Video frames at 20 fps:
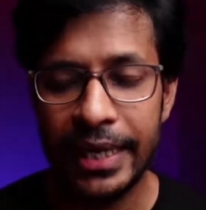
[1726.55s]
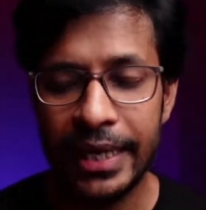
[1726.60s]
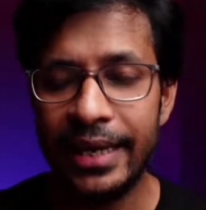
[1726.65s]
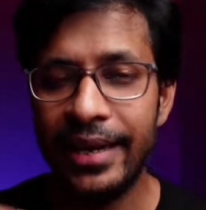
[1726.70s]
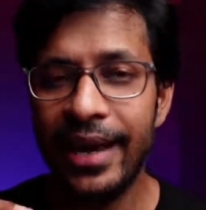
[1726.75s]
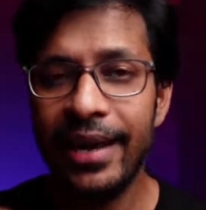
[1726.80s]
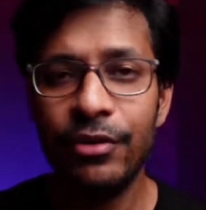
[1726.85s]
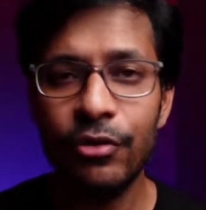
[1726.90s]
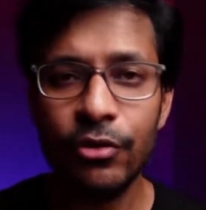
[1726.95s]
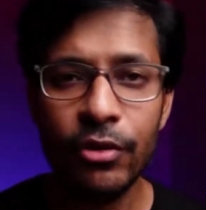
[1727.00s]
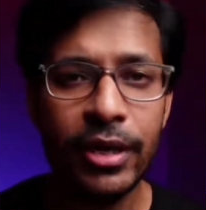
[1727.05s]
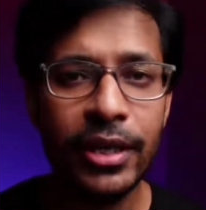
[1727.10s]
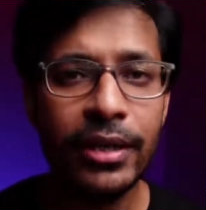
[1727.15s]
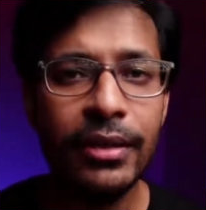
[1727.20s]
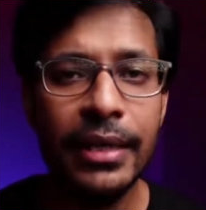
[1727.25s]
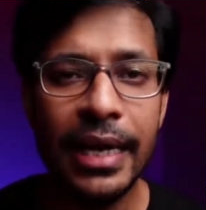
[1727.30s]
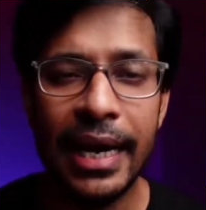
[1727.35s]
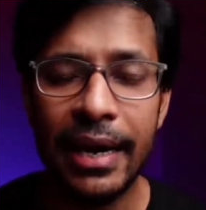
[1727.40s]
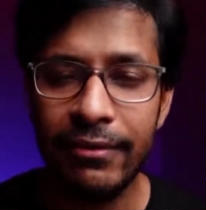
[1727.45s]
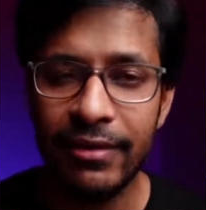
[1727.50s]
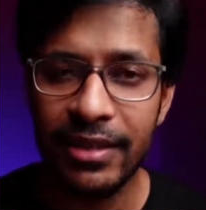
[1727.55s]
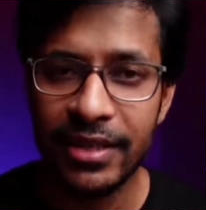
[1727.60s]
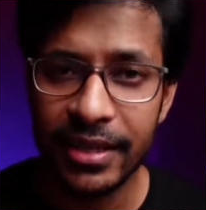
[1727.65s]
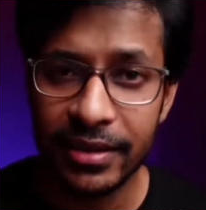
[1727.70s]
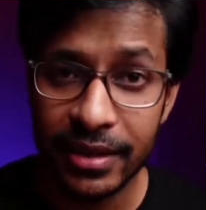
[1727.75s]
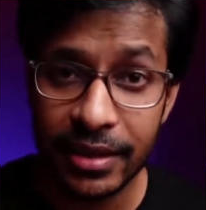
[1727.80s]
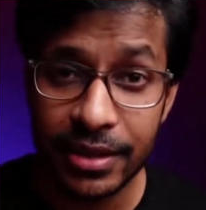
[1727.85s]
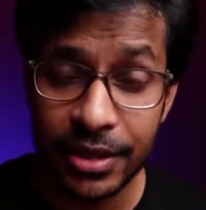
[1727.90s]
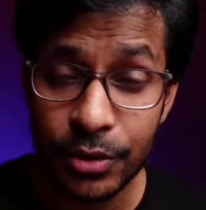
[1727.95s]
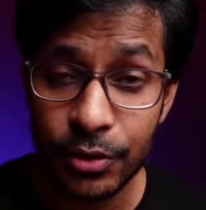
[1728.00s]
In Android, I will
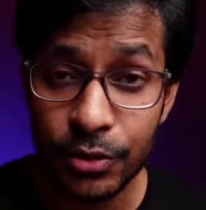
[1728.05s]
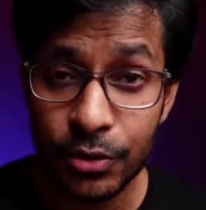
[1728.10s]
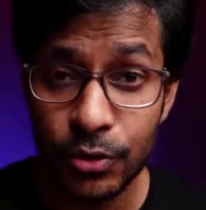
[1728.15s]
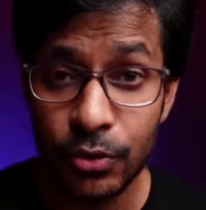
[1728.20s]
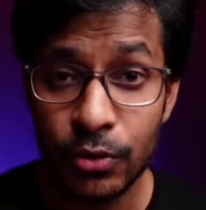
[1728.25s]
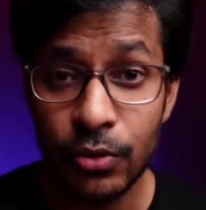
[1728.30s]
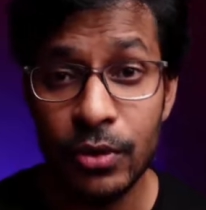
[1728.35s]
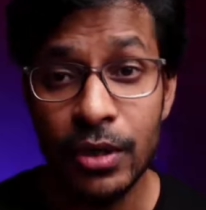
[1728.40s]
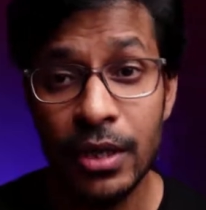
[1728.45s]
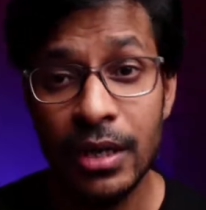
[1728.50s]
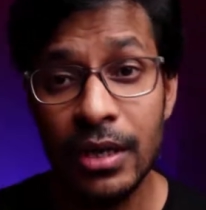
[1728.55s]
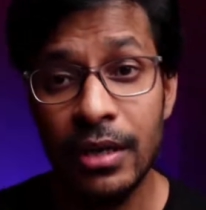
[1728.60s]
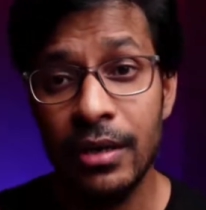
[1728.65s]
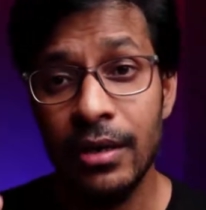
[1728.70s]
suggest you to